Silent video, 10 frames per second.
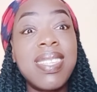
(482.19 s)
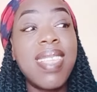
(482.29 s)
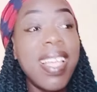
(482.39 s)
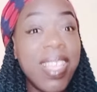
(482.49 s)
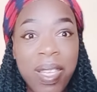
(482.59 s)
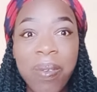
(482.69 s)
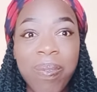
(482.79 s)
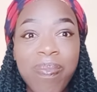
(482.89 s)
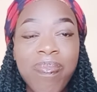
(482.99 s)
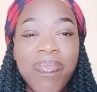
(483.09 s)
Thank you
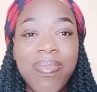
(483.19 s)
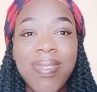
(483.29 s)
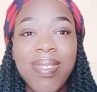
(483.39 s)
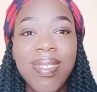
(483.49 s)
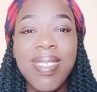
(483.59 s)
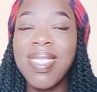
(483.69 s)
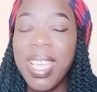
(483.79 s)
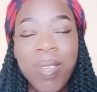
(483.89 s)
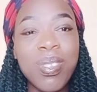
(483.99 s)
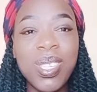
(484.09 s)

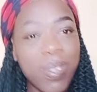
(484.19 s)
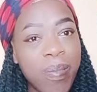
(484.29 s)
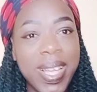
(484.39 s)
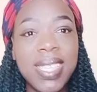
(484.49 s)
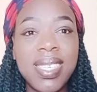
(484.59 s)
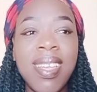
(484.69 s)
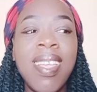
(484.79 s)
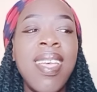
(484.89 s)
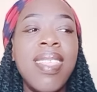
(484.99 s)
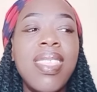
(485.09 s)
so
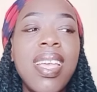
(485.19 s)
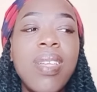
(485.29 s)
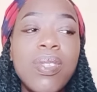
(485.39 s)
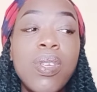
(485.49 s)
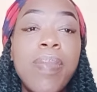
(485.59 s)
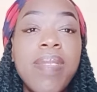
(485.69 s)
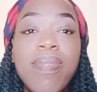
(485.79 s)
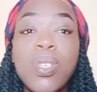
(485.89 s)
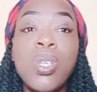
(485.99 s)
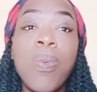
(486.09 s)
much for
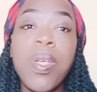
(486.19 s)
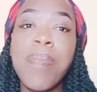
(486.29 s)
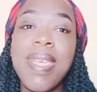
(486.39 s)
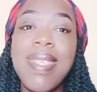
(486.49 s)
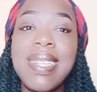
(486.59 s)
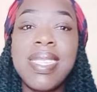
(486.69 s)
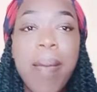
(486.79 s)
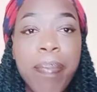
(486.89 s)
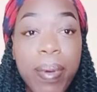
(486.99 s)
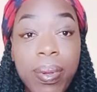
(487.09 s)
showing me the
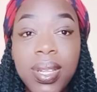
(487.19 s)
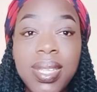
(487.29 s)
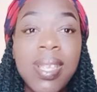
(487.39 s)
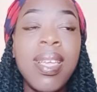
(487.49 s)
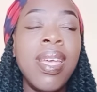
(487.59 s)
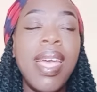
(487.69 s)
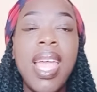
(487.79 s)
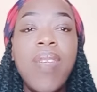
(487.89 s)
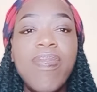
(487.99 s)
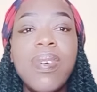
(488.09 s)
support. And
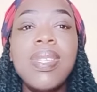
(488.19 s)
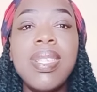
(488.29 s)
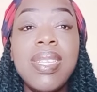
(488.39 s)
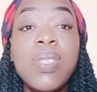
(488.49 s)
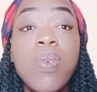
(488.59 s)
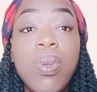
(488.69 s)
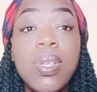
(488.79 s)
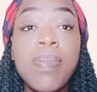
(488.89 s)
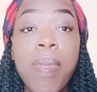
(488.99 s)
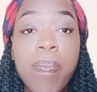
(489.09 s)
of course this could
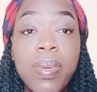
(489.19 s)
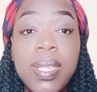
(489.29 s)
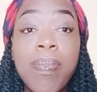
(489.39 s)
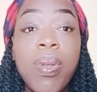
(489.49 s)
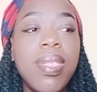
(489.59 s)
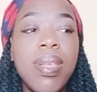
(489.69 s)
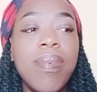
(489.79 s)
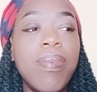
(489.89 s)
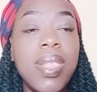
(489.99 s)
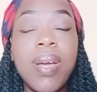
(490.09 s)
not be possible
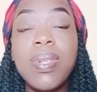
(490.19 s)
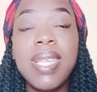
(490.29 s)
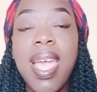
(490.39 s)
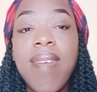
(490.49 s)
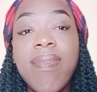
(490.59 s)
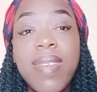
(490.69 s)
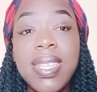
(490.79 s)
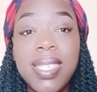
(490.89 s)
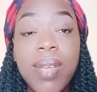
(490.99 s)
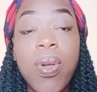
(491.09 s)
without every
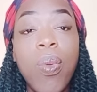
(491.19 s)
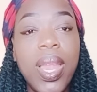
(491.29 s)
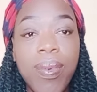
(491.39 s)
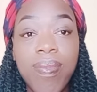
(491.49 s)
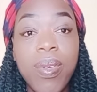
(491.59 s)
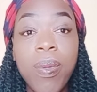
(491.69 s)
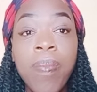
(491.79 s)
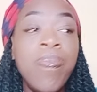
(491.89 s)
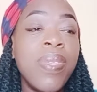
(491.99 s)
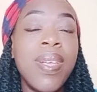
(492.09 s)
single one of you.
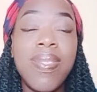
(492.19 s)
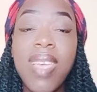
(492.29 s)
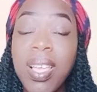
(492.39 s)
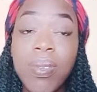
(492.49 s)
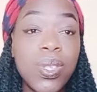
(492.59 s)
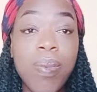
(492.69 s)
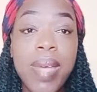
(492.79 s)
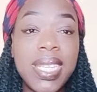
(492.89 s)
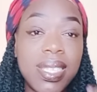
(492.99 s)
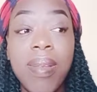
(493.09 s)
Thank you so
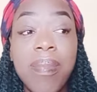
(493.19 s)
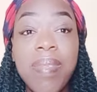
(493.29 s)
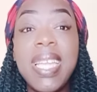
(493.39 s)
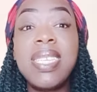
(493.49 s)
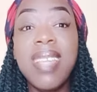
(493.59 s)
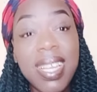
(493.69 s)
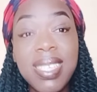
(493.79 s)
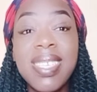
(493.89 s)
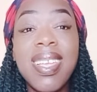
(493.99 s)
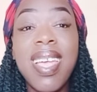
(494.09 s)
much. It
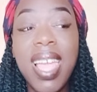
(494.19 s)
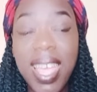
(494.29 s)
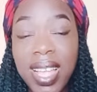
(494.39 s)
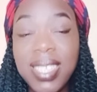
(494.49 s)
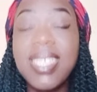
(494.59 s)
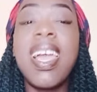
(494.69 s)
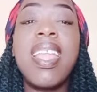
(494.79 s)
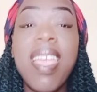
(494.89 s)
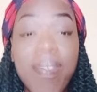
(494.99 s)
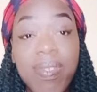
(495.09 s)
takes each and
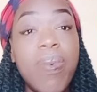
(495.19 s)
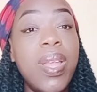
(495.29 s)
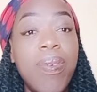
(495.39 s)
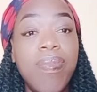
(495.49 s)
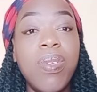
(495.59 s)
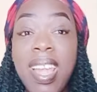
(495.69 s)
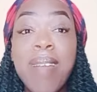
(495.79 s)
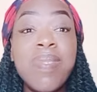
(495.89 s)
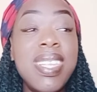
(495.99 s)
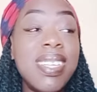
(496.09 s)
every one of you. I'm
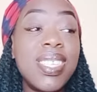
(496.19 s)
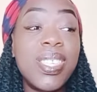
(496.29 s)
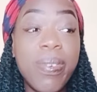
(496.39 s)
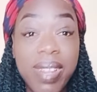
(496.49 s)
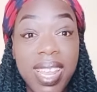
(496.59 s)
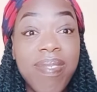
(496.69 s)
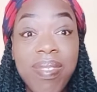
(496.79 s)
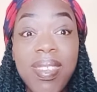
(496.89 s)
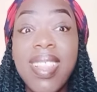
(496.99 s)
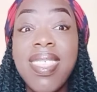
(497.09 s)
just so
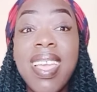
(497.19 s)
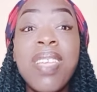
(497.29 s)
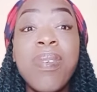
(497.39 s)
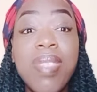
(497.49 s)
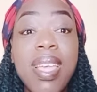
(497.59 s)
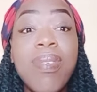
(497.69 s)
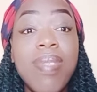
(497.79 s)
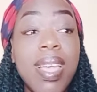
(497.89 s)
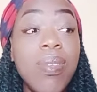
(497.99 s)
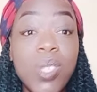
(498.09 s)
grateful. Thank
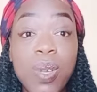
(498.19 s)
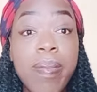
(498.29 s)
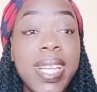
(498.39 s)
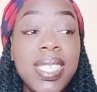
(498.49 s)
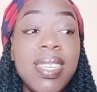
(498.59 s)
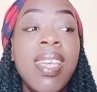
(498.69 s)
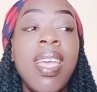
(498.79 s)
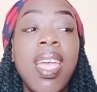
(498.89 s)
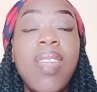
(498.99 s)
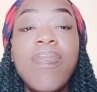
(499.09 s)
you so much.
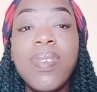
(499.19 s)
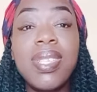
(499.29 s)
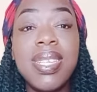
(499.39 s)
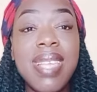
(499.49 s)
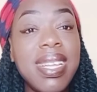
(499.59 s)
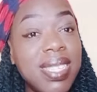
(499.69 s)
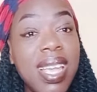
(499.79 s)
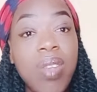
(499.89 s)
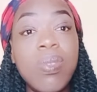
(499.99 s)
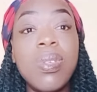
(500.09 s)
And of course, as I
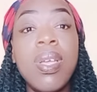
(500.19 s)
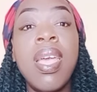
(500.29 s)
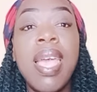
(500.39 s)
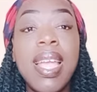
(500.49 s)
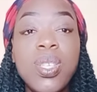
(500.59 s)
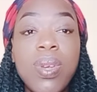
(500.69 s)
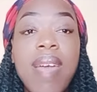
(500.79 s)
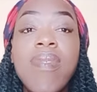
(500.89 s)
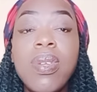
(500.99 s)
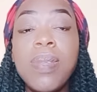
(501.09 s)
said, it would have
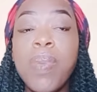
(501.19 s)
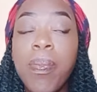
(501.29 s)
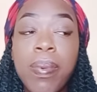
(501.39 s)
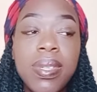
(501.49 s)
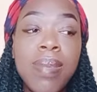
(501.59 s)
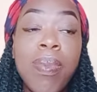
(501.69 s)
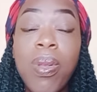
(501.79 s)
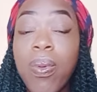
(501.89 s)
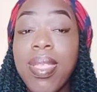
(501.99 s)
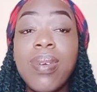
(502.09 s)
not been possible
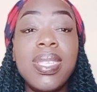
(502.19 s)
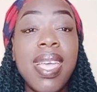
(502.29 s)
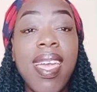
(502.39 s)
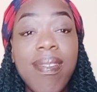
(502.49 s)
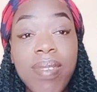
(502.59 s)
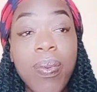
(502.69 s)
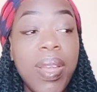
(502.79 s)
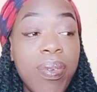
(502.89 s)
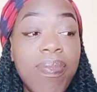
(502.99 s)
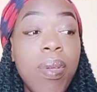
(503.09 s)
without every one
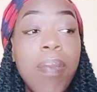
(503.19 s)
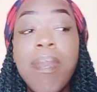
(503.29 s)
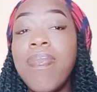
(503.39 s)
of you.